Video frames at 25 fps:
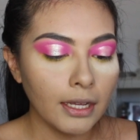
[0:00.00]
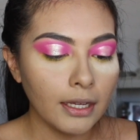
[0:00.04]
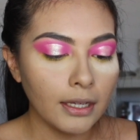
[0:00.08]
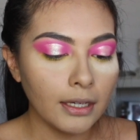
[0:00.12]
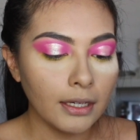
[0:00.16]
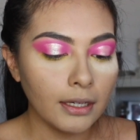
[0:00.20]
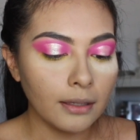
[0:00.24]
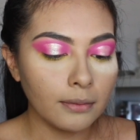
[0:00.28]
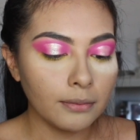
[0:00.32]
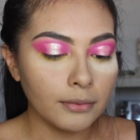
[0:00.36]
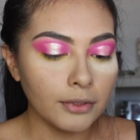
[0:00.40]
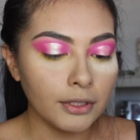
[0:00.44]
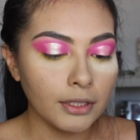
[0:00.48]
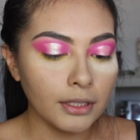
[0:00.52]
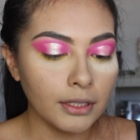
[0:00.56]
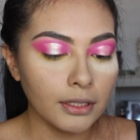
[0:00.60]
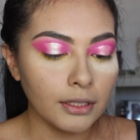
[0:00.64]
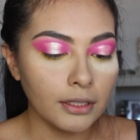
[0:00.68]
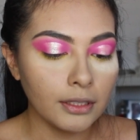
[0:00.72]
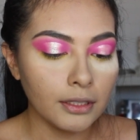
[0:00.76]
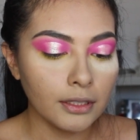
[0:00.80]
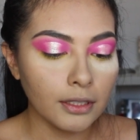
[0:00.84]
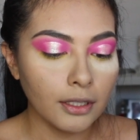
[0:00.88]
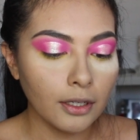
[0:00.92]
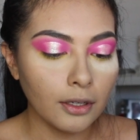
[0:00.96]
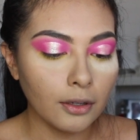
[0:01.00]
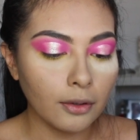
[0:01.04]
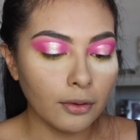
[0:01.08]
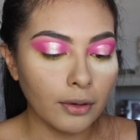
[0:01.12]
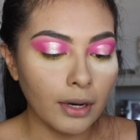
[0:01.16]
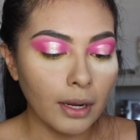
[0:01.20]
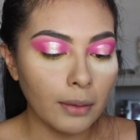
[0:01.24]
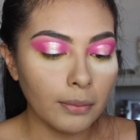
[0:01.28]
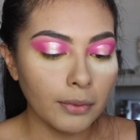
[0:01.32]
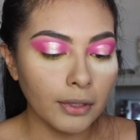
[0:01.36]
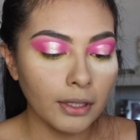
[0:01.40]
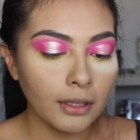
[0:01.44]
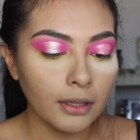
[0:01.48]
and I'm just
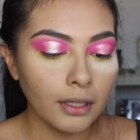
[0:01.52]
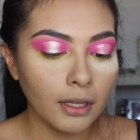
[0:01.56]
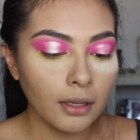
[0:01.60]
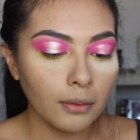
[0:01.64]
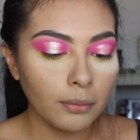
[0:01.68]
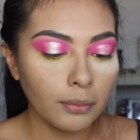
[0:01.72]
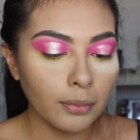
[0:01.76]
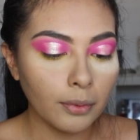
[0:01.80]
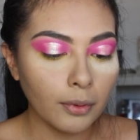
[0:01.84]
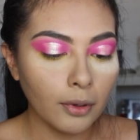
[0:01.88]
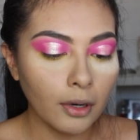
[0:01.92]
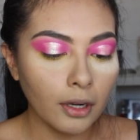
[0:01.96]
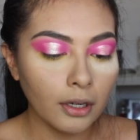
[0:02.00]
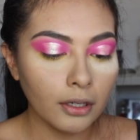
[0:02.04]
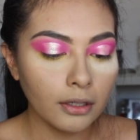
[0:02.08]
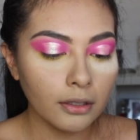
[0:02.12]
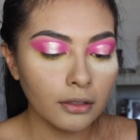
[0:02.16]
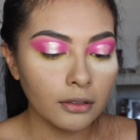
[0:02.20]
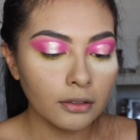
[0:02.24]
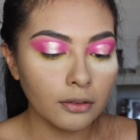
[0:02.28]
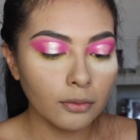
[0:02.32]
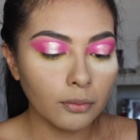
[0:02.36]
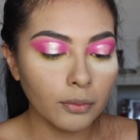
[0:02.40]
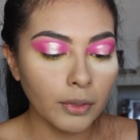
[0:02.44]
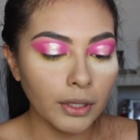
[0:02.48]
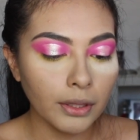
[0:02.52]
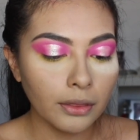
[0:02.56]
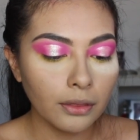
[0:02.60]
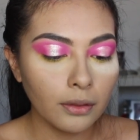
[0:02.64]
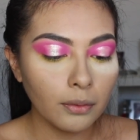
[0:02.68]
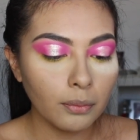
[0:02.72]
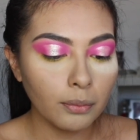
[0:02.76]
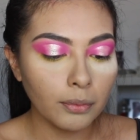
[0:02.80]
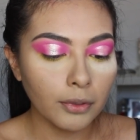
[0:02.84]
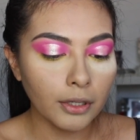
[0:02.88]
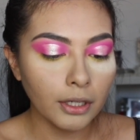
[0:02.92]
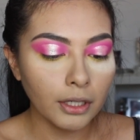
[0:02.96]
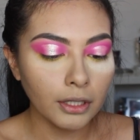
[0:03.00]
grabbing that product with
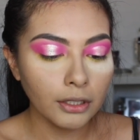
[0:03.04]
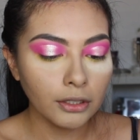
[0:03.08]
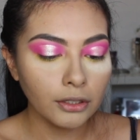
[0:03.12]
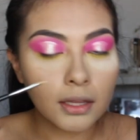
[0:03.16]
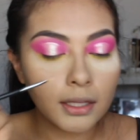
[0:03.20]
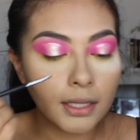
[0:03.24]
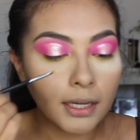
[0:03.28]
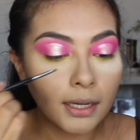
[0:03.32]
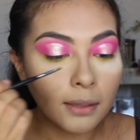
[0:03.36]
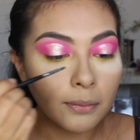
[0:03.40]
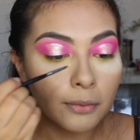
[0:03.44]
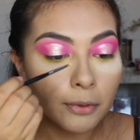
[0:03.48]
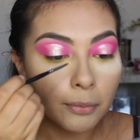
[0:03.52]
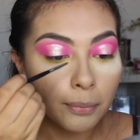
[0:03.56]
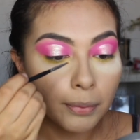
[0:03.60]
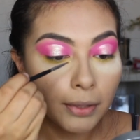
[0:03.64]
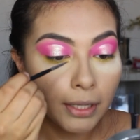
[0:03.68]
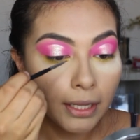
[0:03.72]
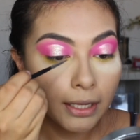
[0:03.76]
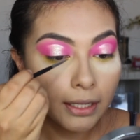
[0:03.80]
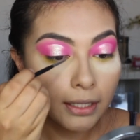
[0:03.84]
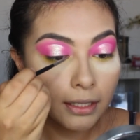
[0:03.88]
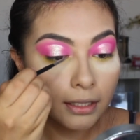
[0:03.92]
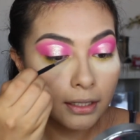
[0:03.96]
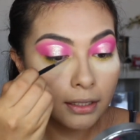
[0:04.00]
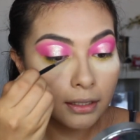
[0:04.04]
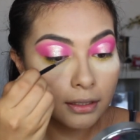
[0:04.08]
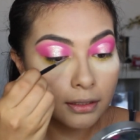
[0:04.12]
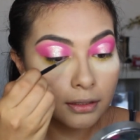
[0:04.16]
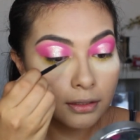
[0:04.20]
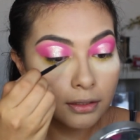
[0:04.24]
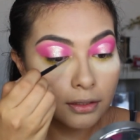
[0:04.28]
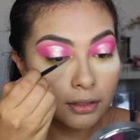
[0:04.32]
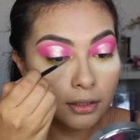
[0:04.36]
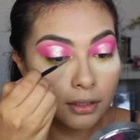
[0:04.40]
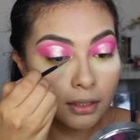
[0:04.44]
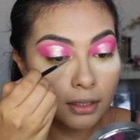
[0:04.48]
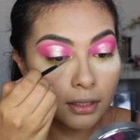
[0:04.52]
the brush. Then I'm going to apply it
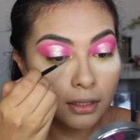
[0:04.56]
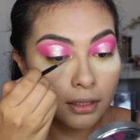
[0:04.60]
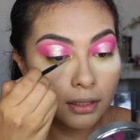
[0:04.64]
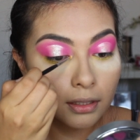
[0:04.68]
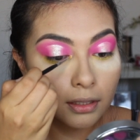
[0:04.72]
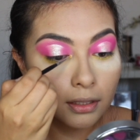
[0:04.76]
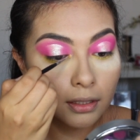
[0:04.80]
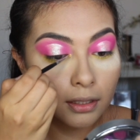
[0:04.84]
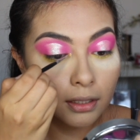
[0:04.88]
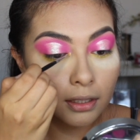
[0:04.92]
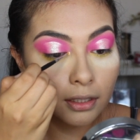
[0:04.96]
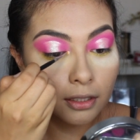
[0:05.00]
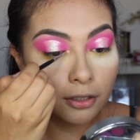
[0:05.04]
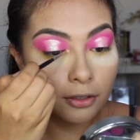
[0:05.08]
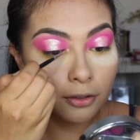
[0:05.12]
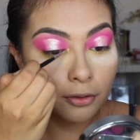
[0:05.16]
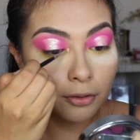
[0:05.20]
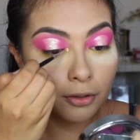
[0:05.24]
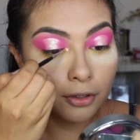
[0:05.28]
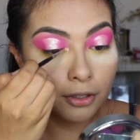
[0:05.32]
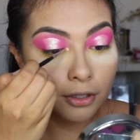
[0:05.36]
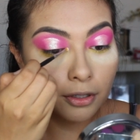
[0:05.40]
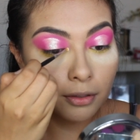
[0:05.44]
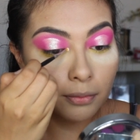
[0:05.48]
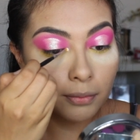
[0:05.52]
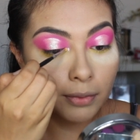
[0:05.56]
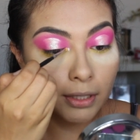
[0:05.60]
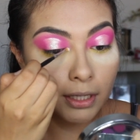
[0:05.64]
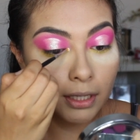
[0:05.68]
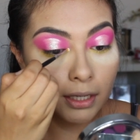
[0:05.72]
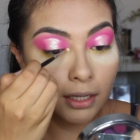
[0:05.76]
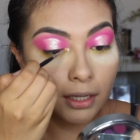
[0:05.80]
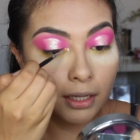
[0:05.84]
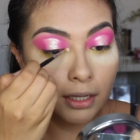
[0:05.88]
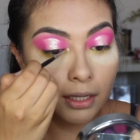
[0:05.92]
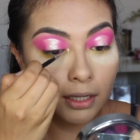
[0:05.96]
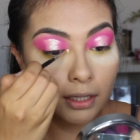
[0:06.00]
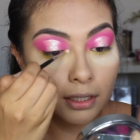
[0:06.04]
to the inner corner of my
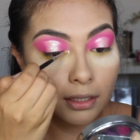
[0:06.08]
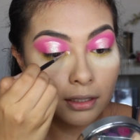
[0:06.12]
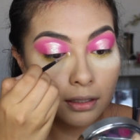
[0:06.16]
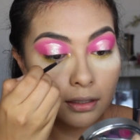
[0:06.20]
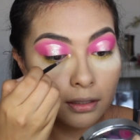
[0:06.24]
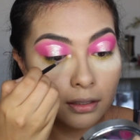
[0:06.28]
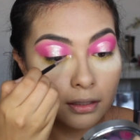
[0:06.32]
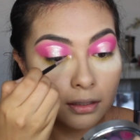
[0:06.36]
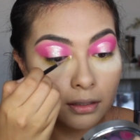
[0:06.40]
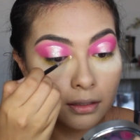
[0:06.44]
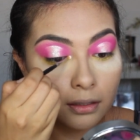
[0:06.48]
eye.